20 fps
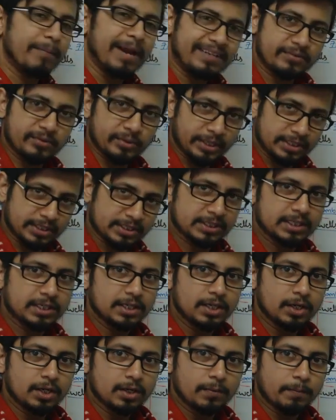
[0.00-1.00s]
matrix
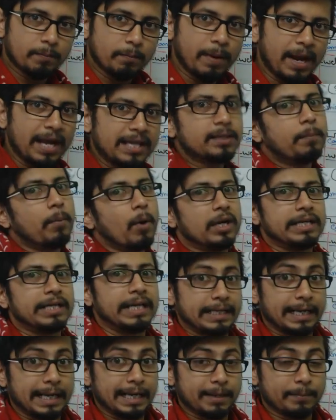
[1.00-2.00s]
by the
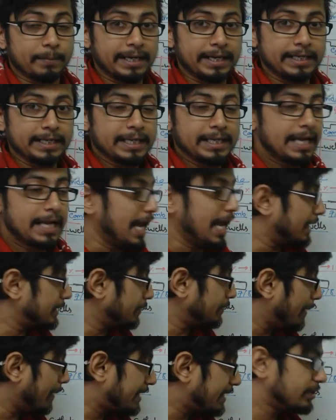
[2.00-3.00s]
polyacrylamide,
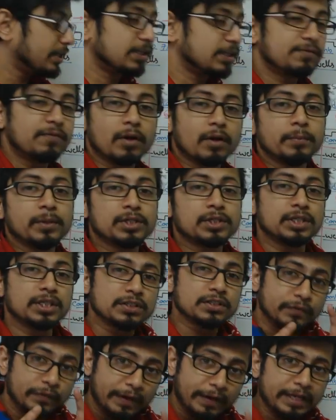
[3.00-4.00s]
and the matrix formation
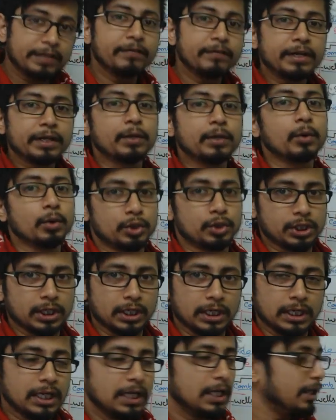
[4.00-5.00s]
is very, very
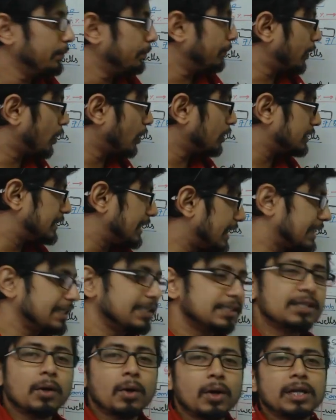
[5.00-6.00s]
crucial, because that
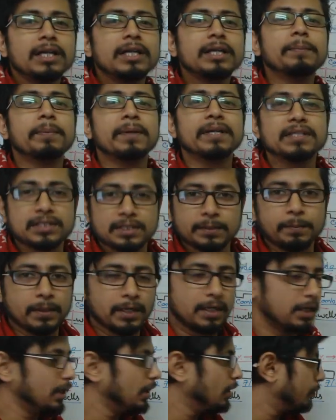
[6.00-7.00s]
is the only
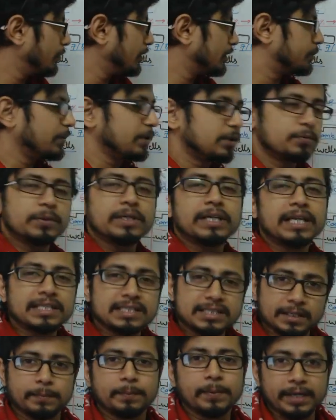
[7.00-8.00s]
principle with which we
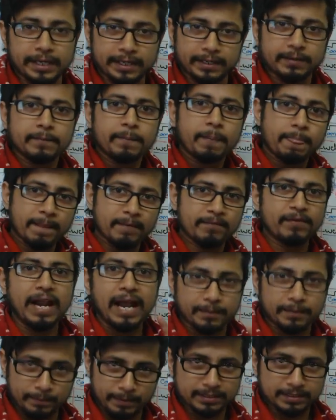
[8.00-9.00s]
can separate the
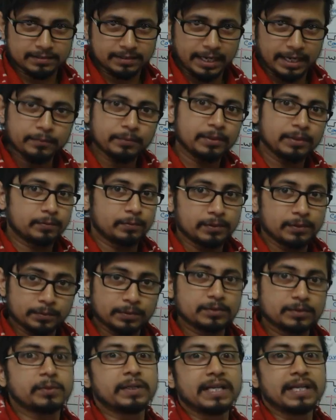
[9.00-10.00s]
fragments, right, with
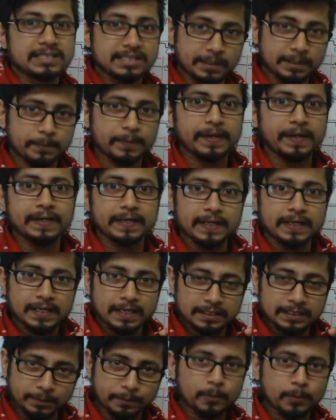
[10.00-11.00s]
which we can separate
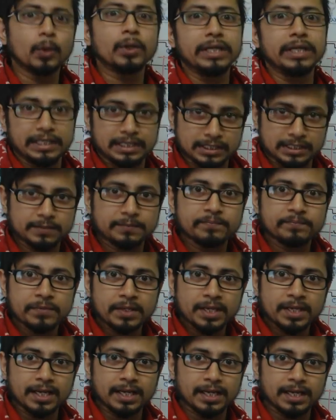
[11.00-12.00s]
the proteins
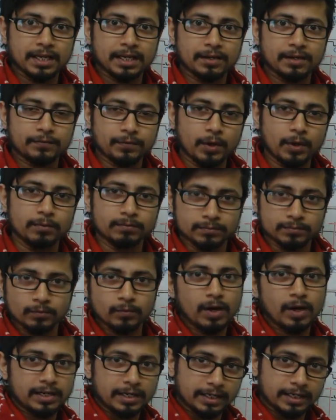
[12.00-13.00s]
from
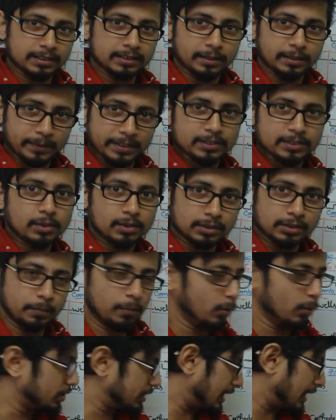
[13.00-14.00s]
one another based on the
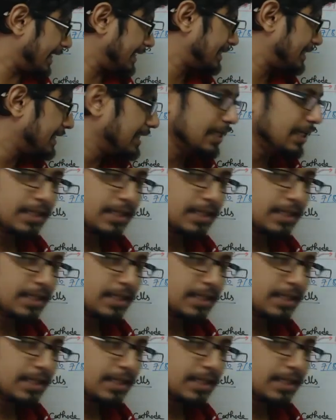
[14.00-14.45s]
pore size.